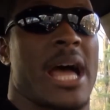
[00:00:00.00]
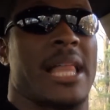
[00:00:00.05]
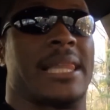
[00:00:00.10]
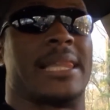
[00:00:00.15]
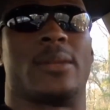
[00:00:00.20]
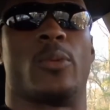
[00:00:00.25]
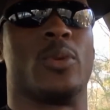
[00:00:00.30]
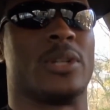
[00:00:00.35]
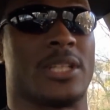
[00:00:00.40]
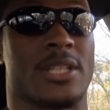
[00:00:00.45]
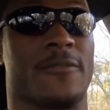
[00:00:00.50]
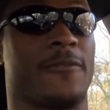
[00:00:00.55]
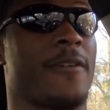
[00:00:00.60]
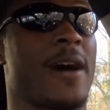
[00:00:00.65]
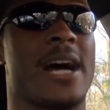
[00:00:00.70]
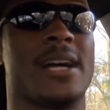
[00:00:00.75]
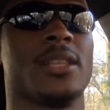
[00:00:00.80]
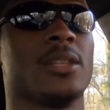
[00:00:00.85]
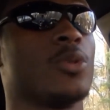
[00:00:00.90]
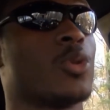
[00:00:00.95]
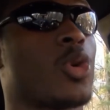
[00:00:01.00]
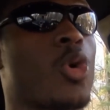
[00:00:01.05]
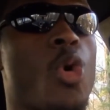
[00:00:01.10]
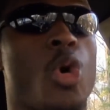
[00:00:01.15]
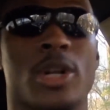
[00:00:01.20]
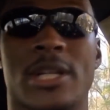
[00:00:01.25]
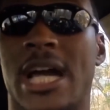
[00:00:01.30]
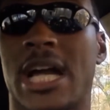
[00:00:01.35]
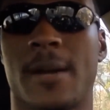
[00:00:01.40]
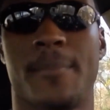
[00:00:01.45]
I wanted to find a little
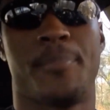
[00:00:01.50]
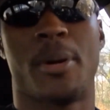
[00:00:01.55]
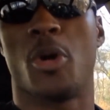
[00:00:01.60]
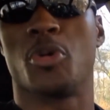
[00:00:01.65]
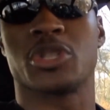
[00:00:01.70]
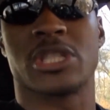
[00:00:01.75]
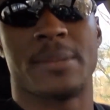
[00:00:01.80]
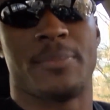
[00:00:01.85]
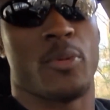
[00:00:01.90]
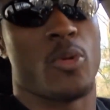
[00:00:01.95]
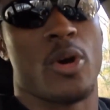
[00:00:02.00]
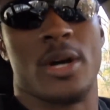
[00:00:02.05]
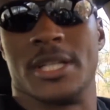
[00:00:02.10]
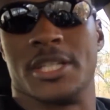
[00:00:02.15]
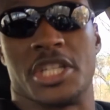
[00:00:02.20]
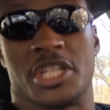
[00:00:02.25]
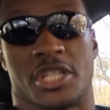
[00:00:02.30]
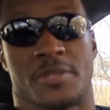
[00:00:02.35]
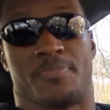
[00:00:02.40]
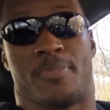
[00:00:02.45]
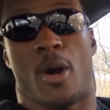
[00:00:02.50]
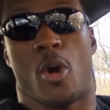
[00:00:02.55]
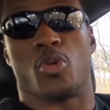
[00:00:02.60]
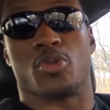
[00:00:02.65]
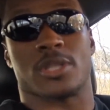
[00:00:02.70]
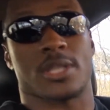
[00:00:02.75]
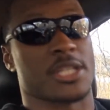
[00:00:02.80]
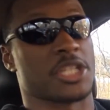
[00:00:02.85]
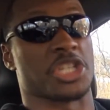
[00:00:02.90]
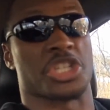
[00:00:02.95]
corner I could post up on and just
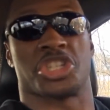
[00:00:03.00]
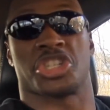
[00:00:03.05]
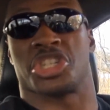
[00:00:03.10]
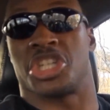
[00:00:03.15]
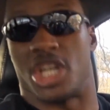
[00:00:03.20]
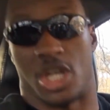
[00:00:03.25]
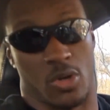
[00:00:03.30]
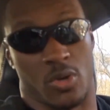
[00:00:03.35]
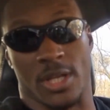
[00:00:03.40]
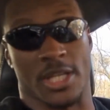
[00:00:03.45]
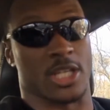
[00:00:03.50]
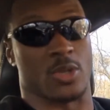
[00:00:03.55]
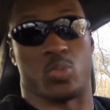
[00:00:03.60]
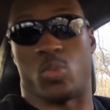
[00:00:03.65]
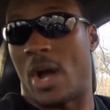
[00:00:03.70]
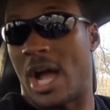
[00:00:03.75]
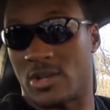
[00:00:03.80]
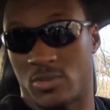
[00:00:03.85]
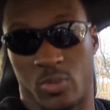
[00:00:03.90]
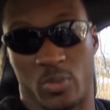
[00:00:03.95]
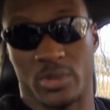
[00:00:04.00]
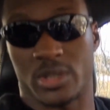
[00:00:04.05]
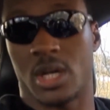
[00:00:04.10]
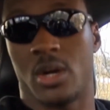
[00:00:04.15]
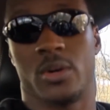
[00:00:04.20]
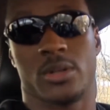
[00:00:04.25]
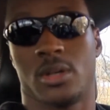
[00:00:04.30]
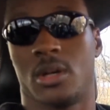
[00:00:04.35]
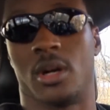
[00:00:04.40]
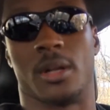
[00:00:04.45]
post and just chill and just watch what was
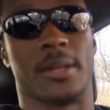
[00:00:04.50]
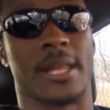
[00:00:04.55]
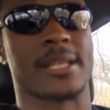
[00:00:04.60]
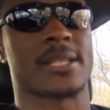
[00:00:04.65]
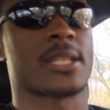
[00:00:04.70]
going on.